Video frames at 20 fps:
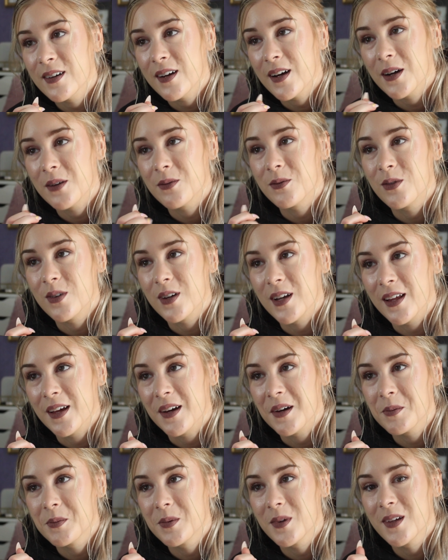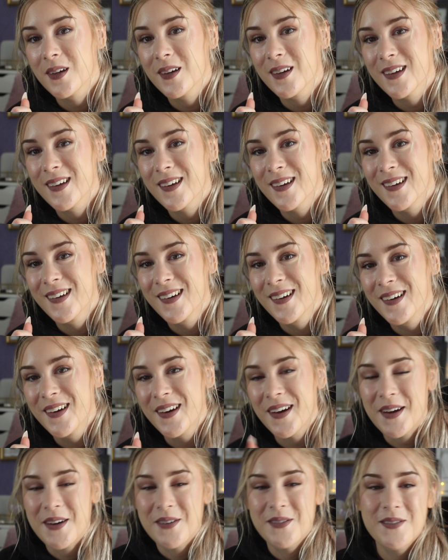I'm really happy.
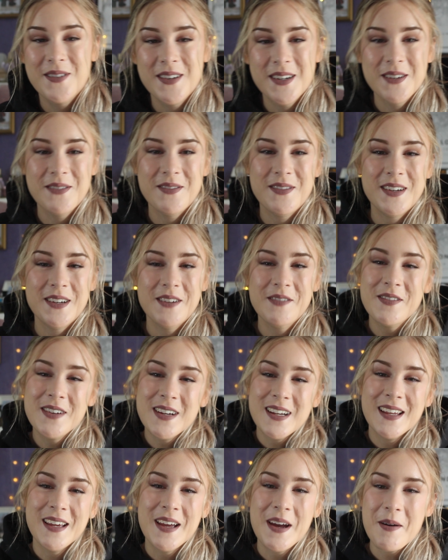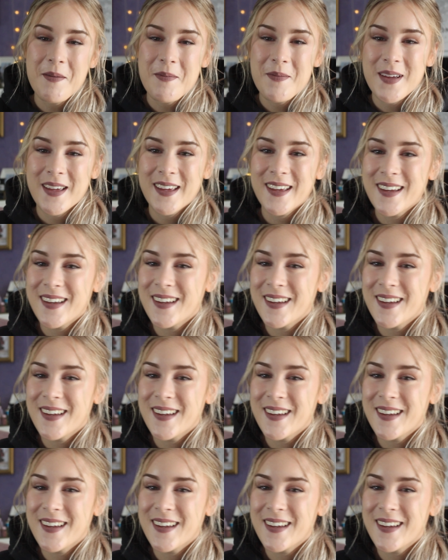I'm really, really, really happy.